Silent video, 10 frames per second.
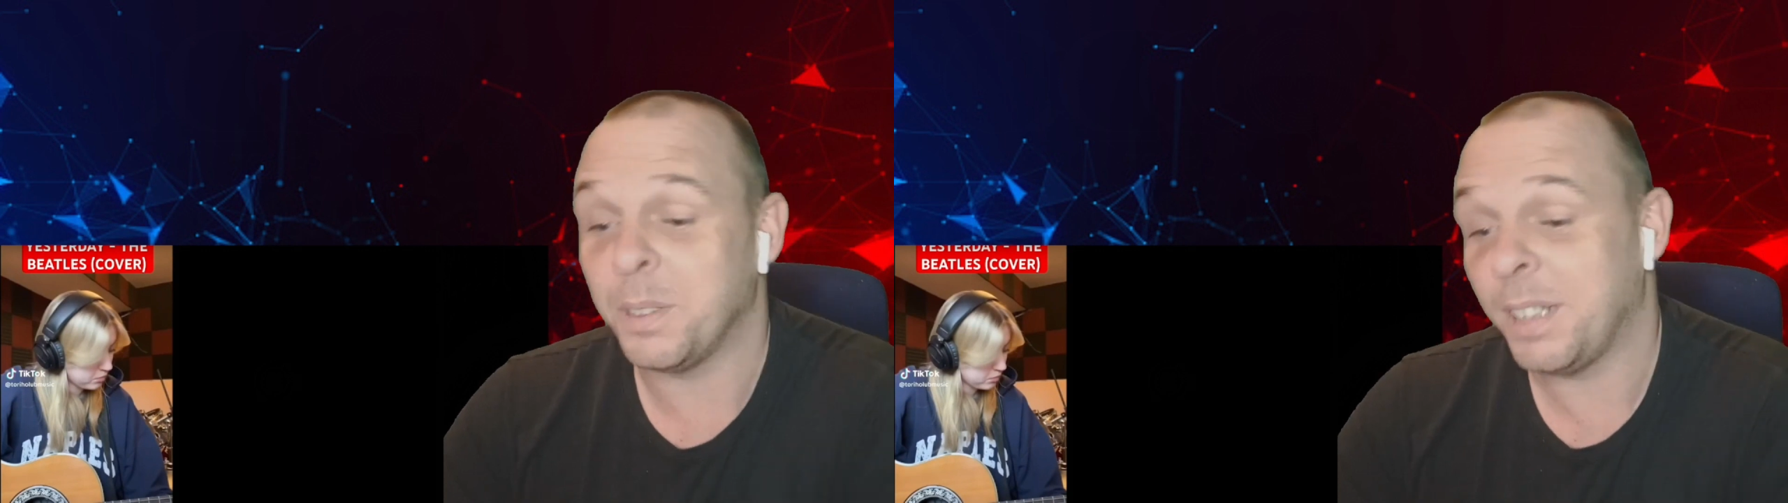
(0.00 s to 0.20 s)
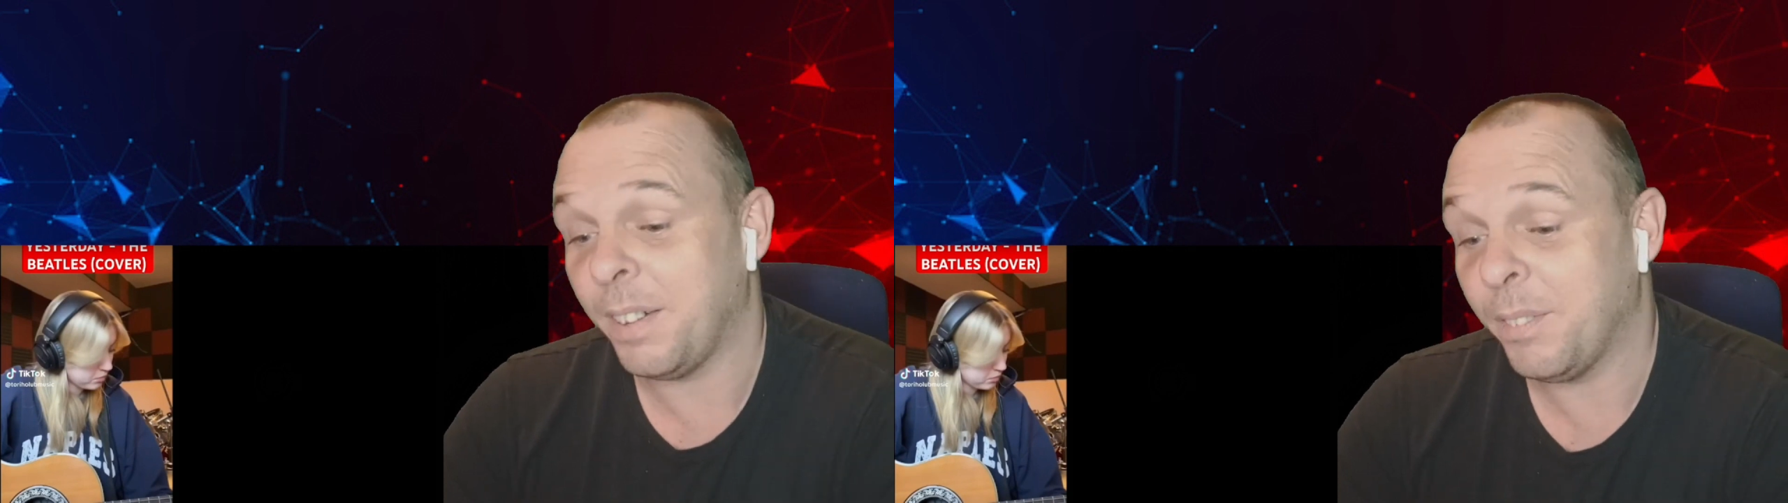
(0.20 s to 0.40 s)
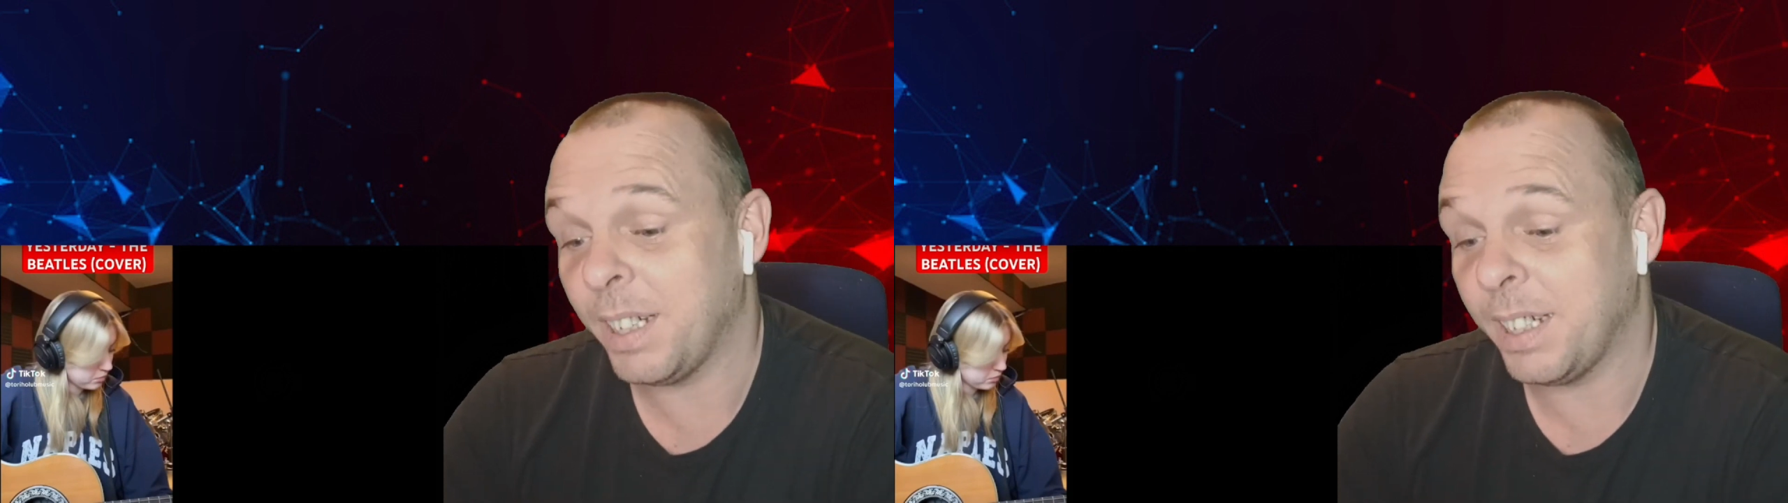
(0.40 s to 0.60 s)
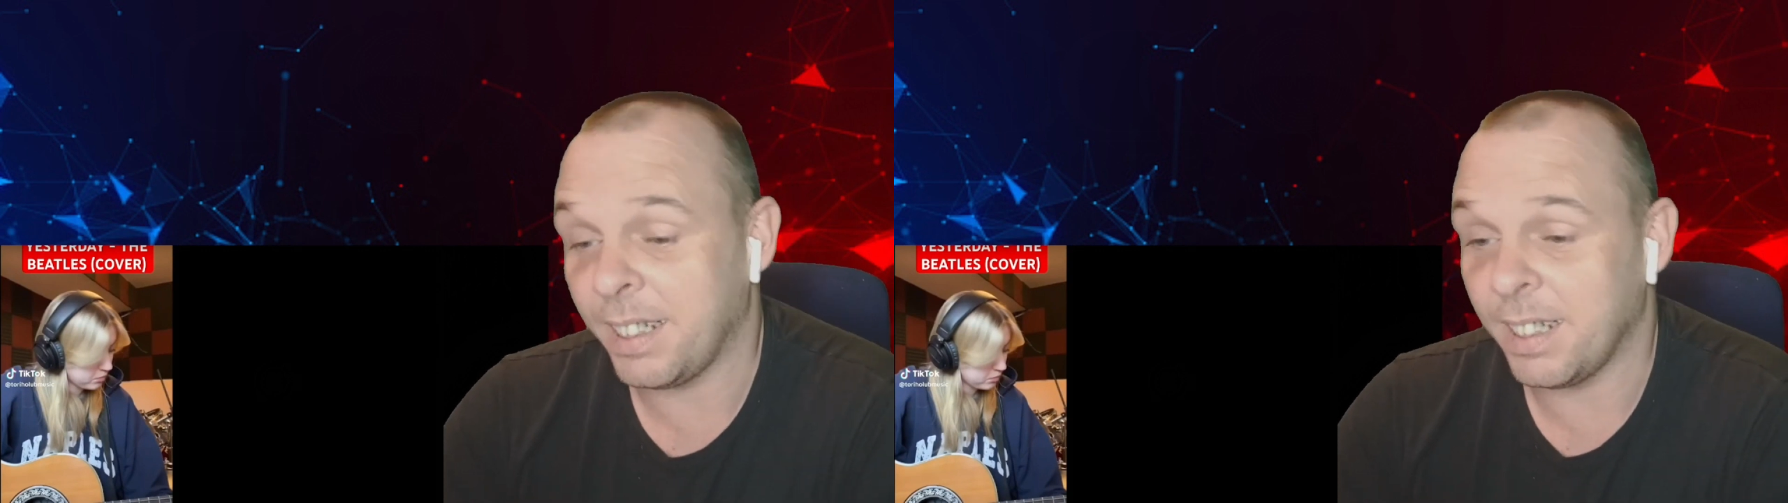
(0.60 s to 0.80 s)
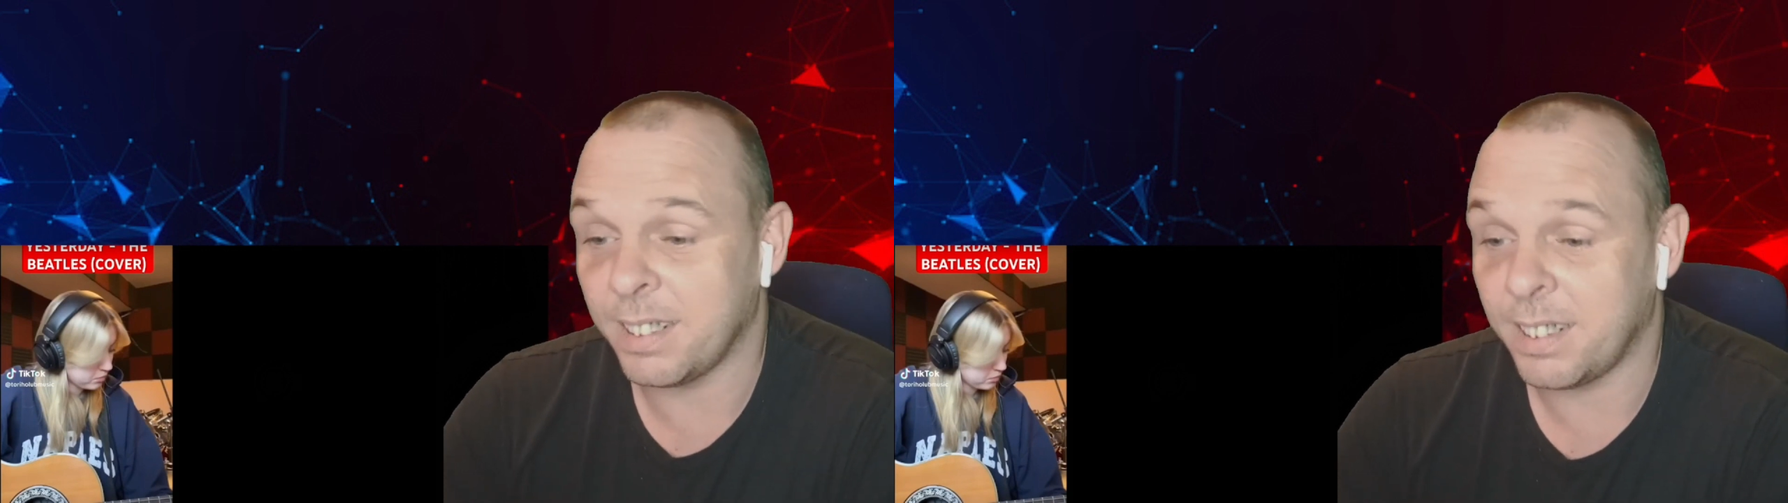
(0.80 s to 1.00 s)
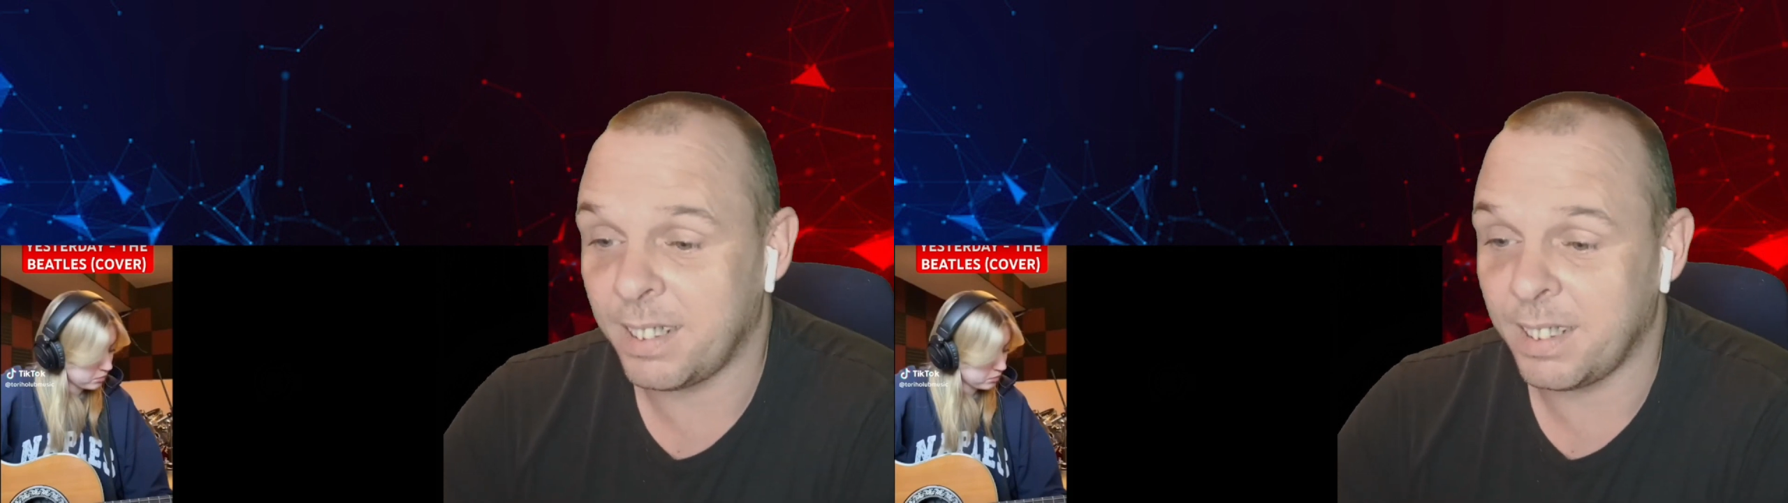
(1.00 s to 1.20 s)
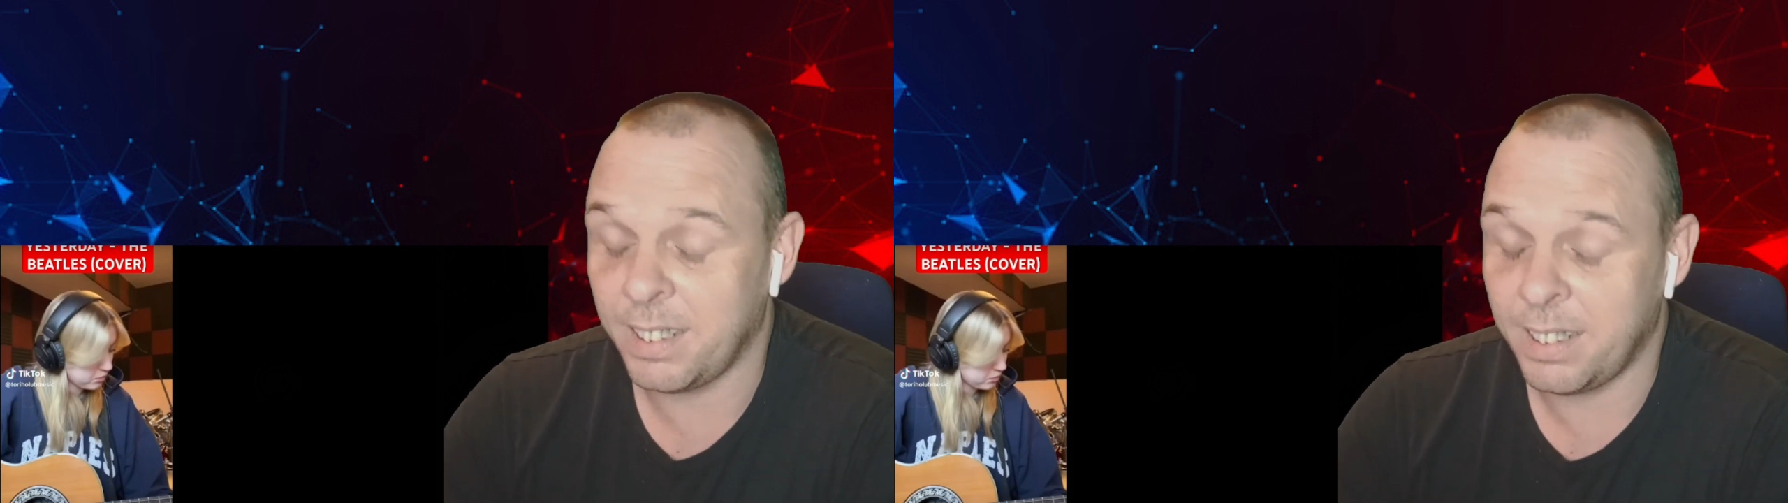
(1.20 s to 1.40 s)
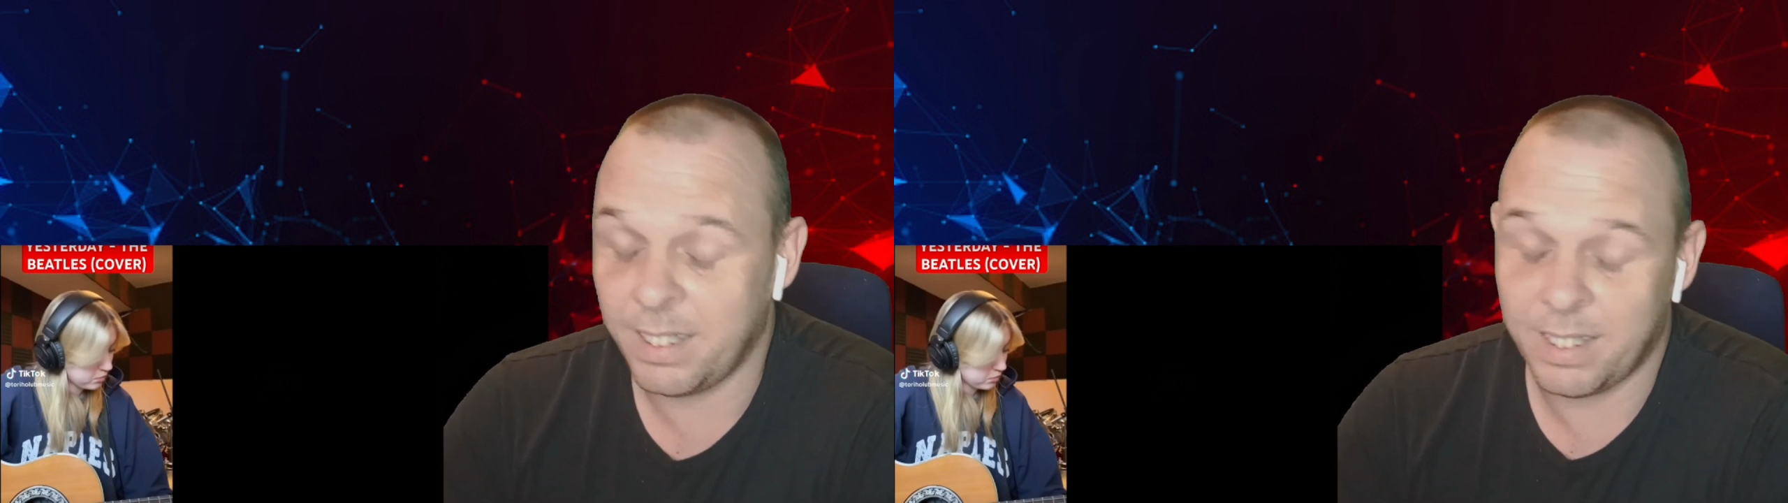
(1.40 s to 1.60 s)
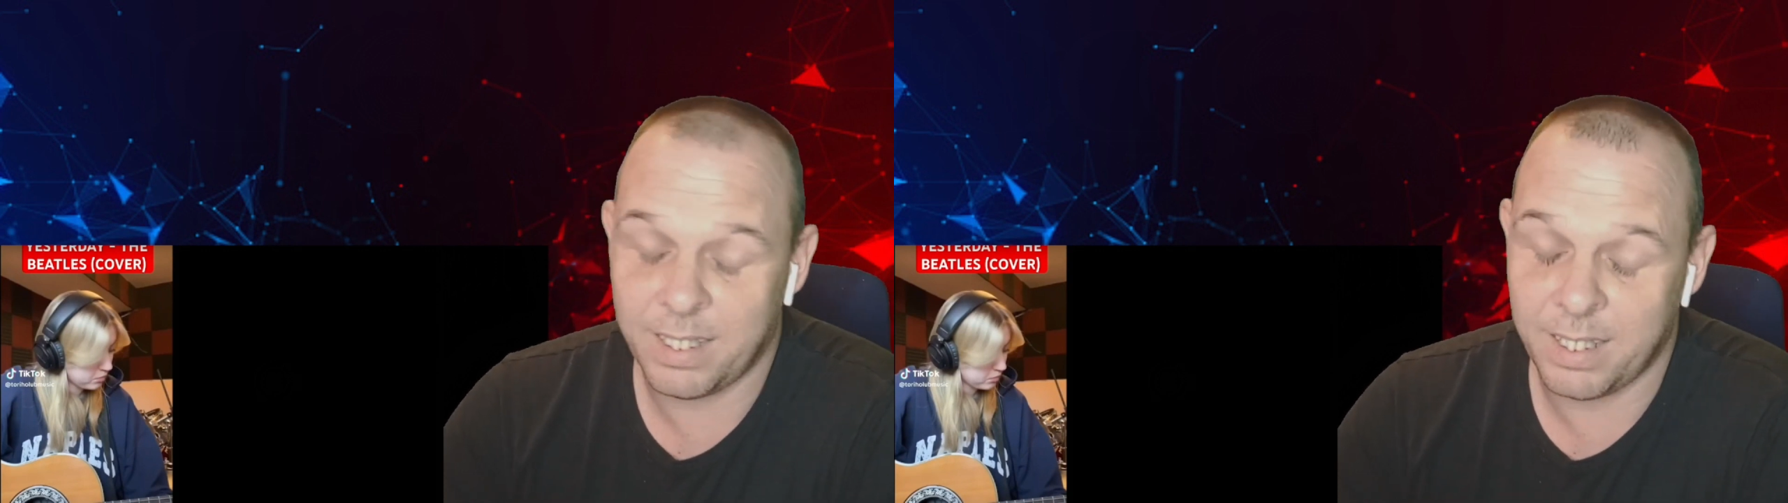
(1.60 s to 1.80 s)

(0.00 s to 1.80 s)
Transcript: It really does. It's